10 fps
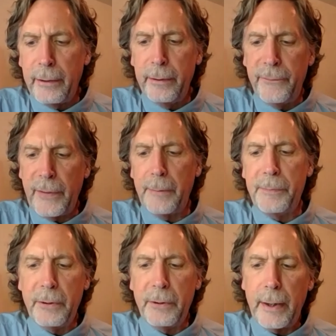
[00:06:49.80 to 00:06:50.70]
develop
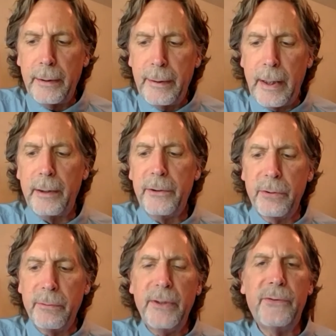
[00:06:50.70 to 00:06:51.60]
the right knowledge
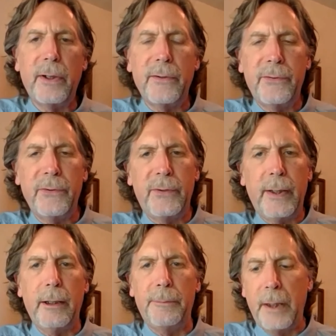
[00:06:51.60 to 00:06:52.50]
and resources to
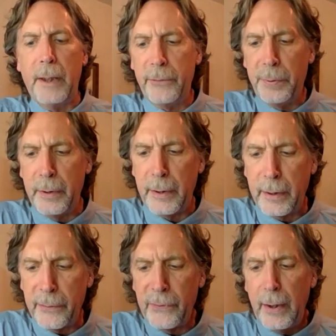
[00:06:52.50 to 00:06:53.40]
help
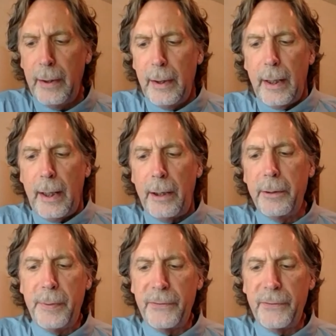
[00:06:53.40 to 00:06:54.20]
entrepreneurs? How do